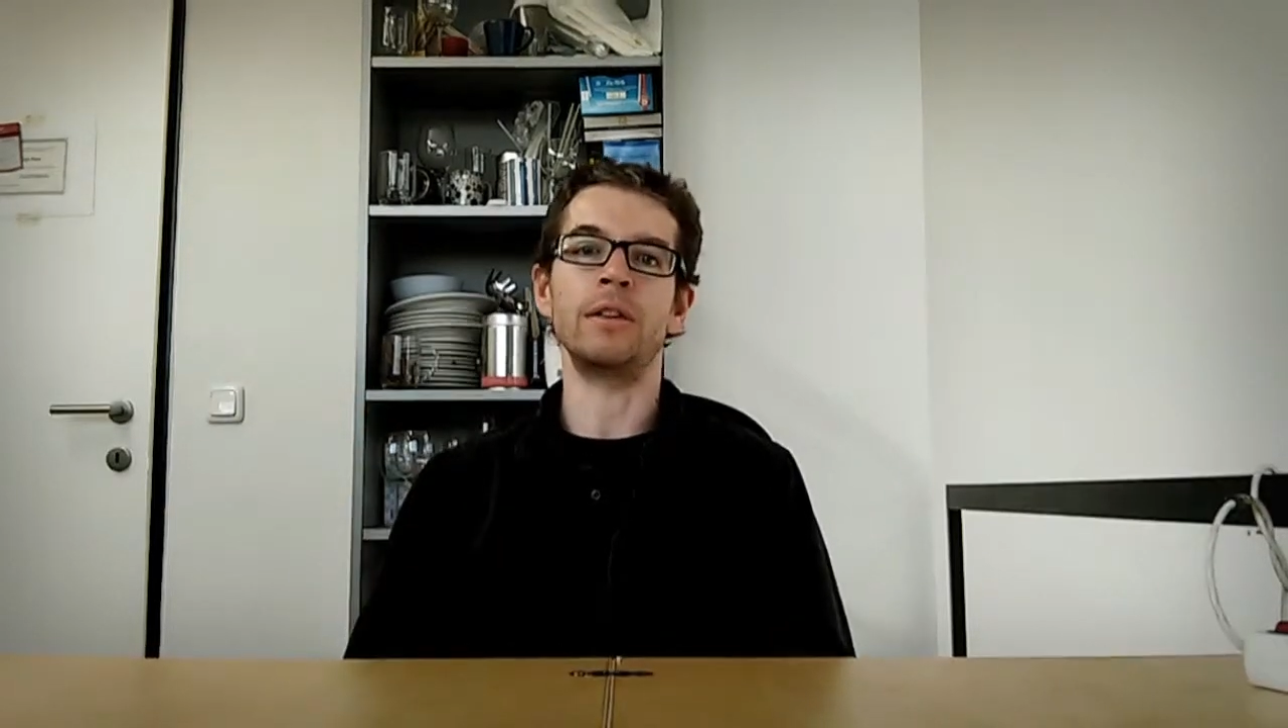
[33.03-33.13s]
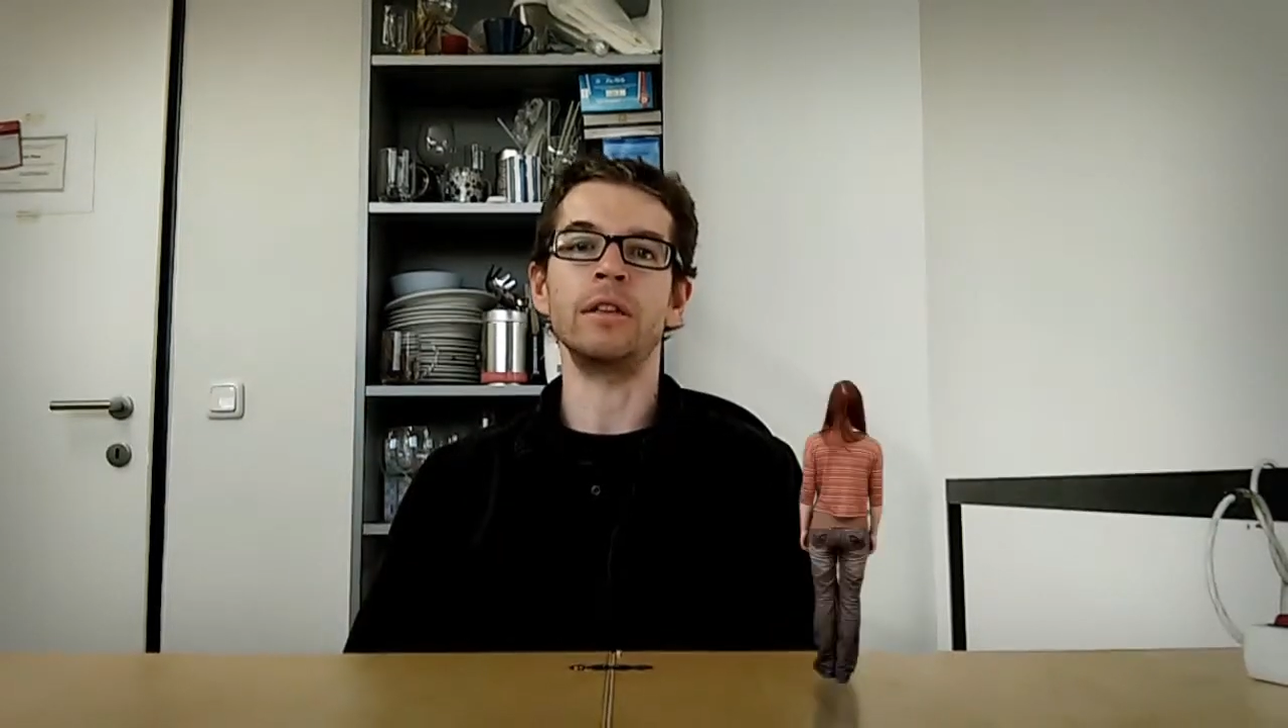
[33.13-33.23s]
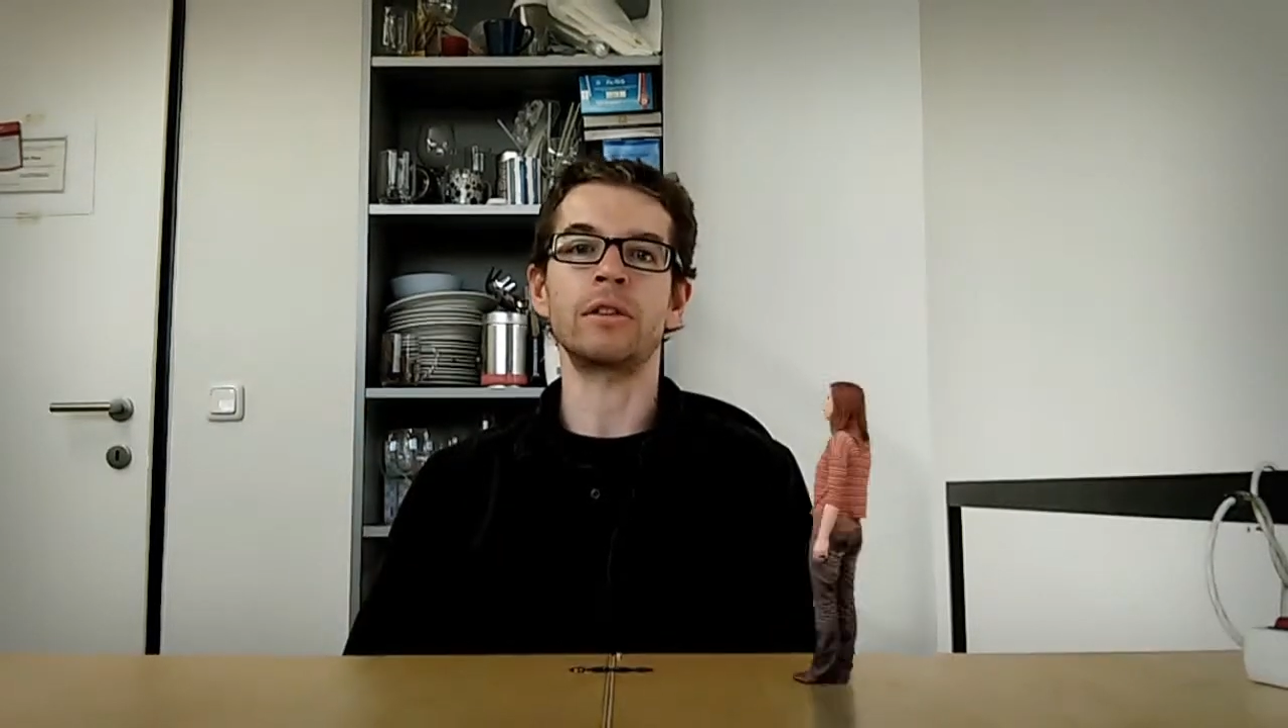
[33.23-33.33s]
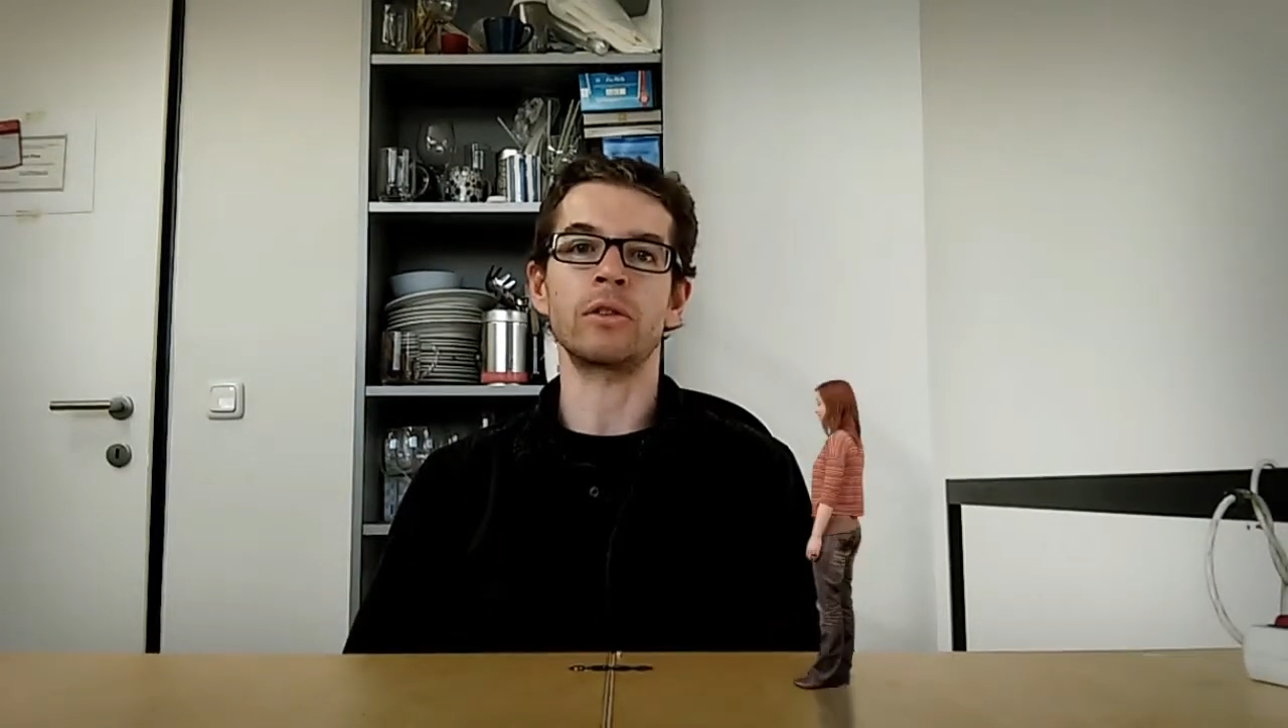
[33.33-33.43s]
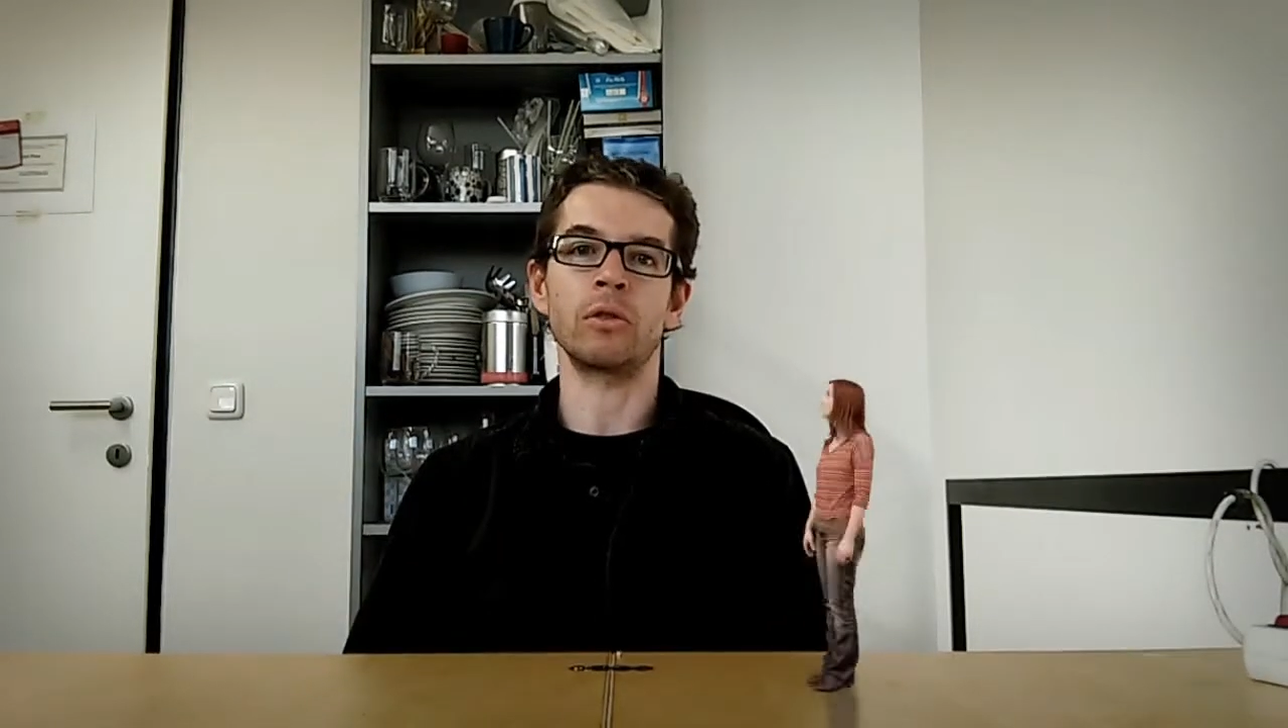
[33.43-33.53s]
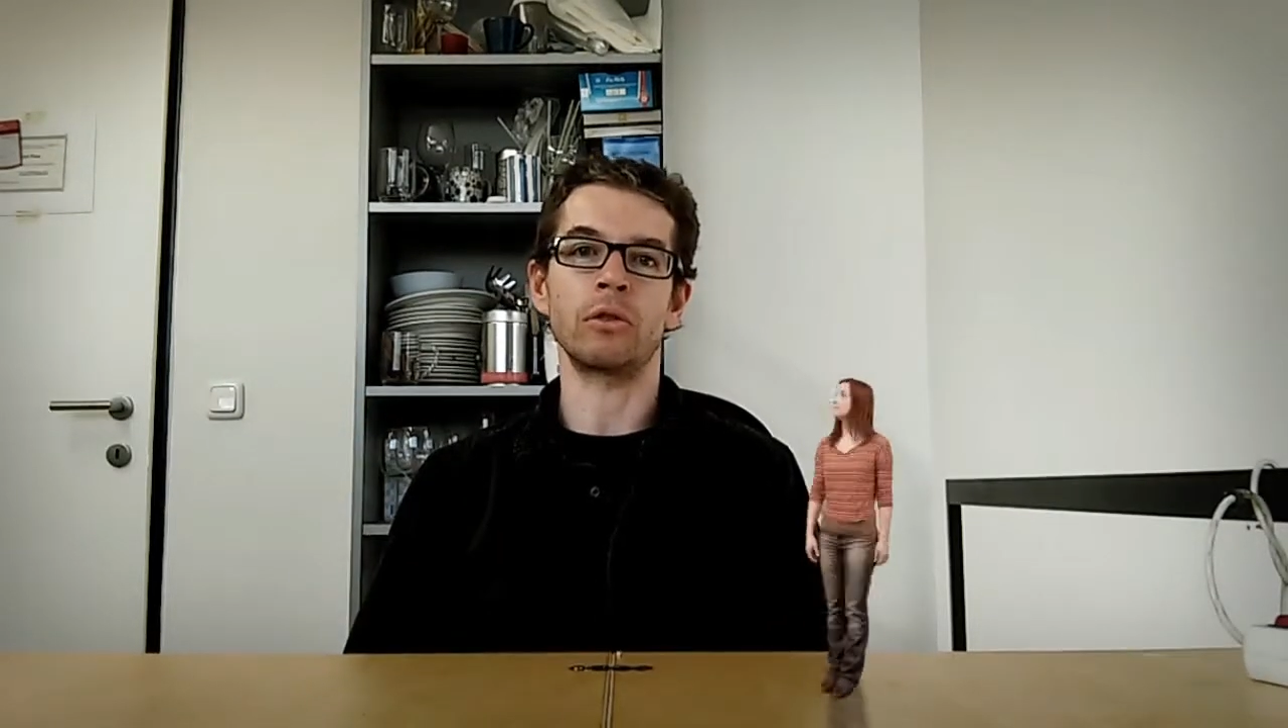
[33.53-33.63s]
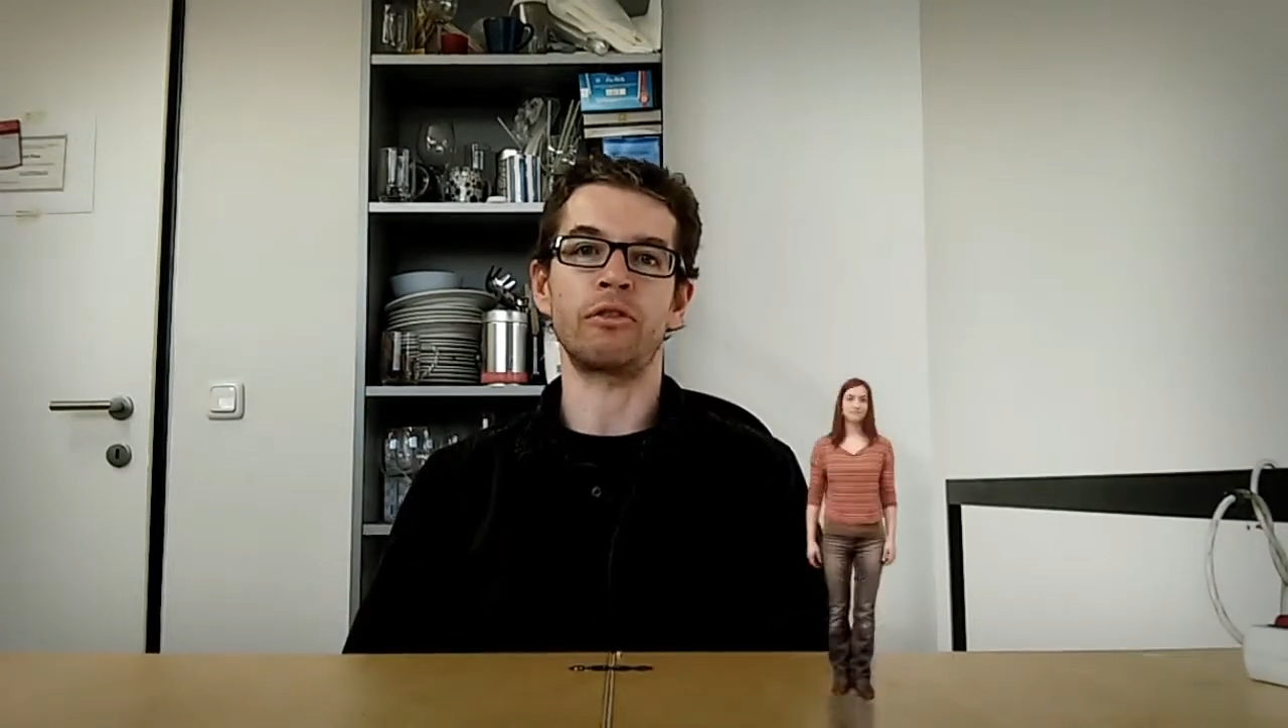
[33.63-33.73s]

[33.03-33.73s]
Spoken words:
these sort of